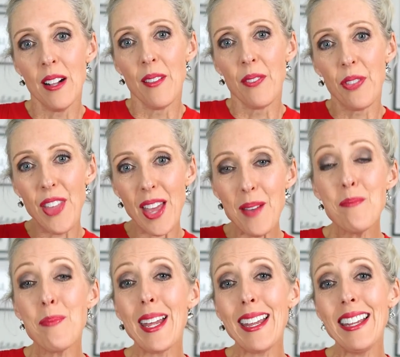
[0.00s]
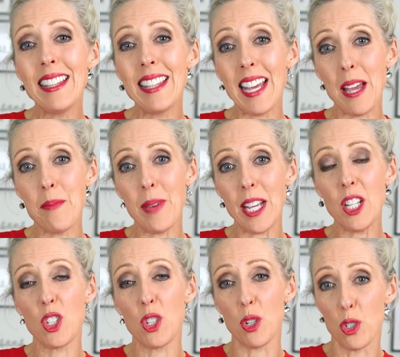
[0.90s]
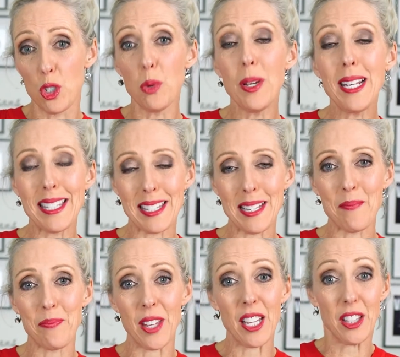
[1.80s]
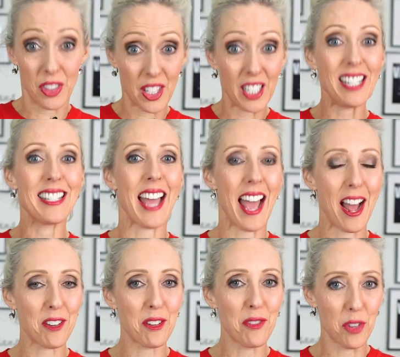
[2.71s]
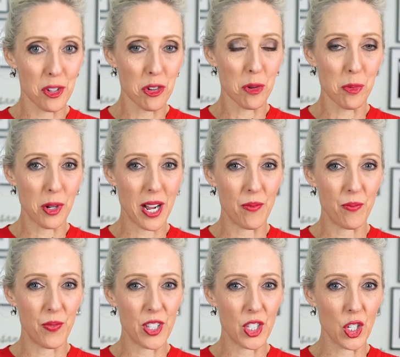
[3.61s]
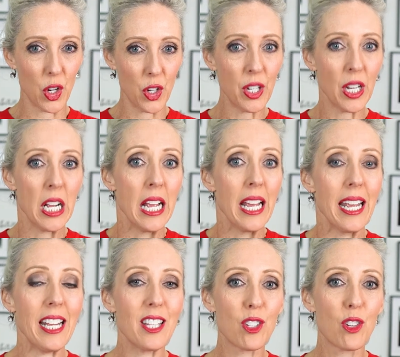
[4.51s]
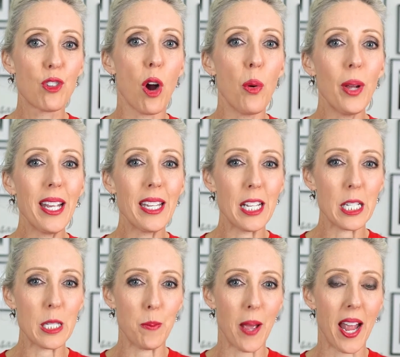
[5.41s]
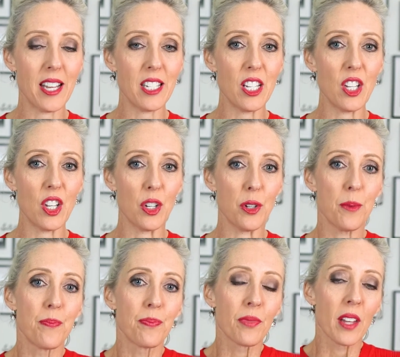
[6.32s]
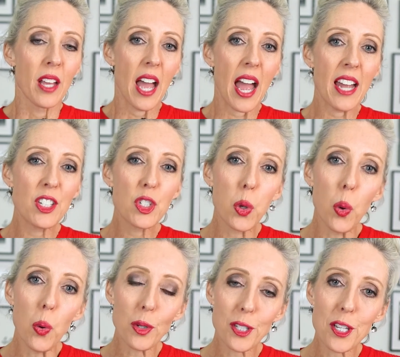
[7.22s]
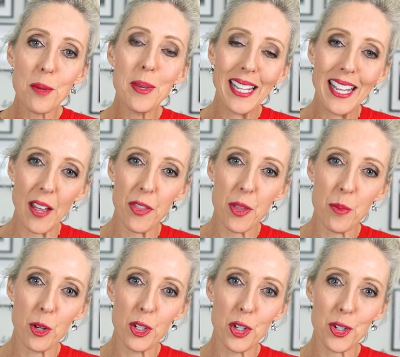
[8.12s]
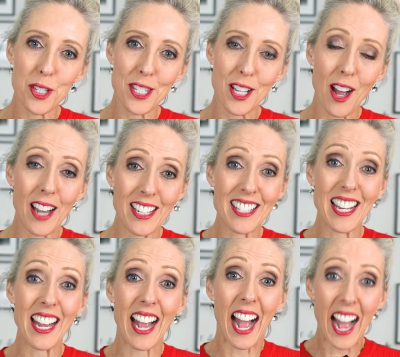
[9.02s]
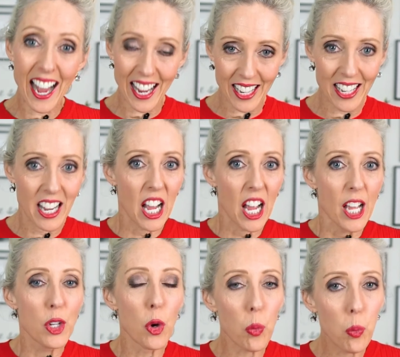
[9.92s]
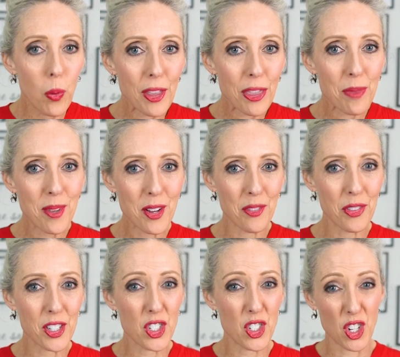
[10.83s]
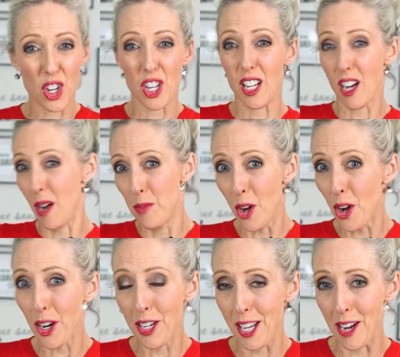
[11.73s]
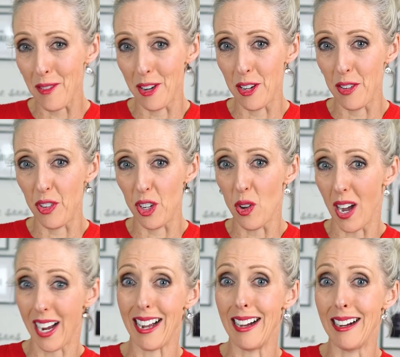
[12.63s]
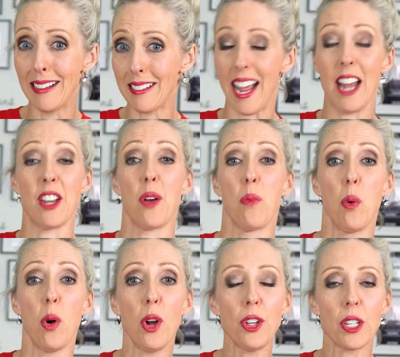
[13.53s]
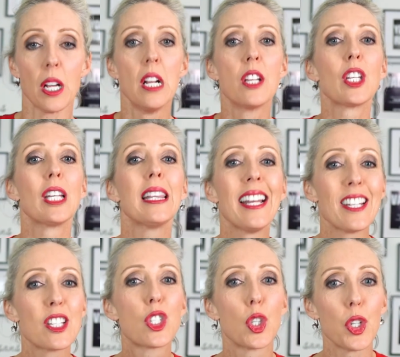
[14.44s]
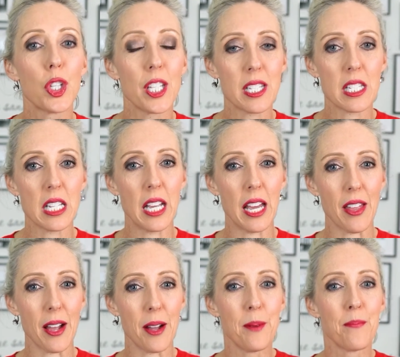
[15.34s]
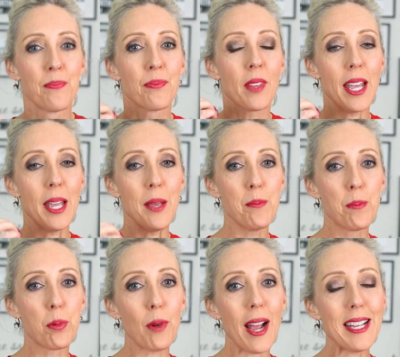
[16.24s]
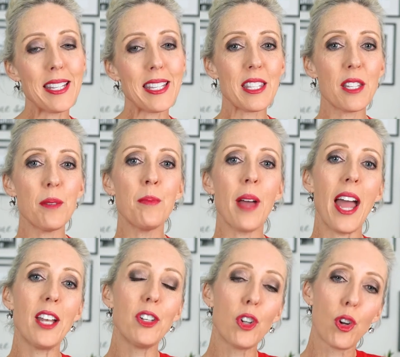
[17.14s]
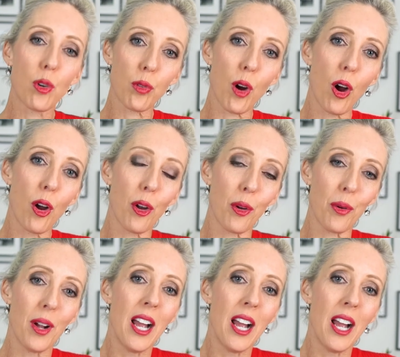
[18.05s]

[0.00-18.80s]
Them being there means you're doing something that is out of your normal comfort zone. It's growing and expanding you. And talk to them and get them on your side and say, hey, you're with me on this journey. I'm not going to get rid of you. I can't and I won't. So let's do this together. Embrace them and grow.